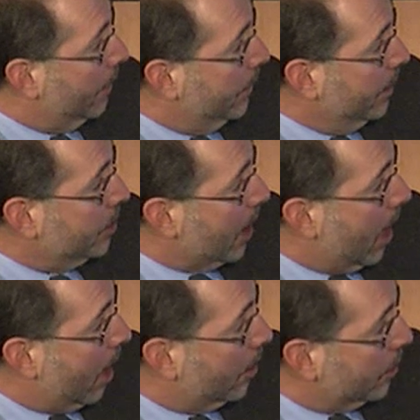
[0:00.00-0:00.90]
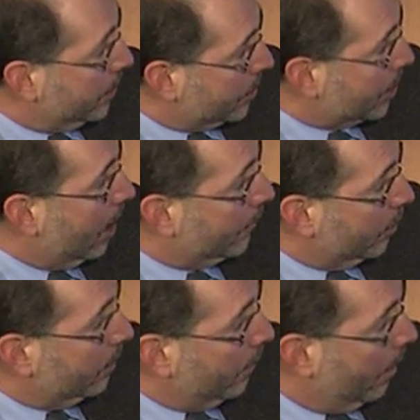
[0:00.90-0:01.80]
these are
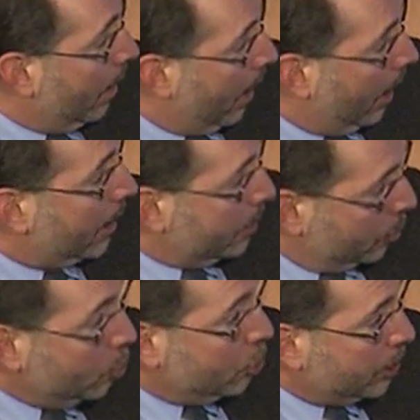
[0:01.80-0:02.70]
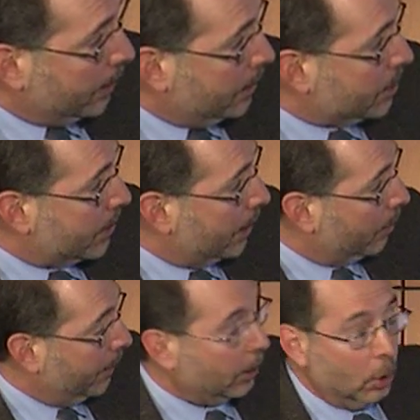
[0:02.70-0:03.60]
discovered new genes that
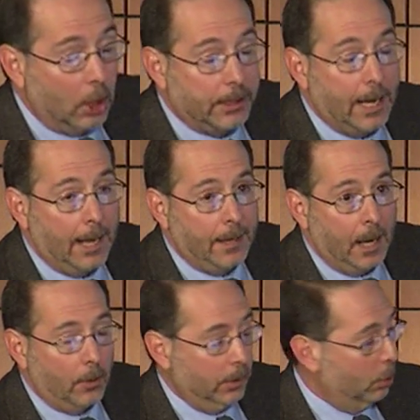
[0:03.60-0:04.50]
are being looked at now in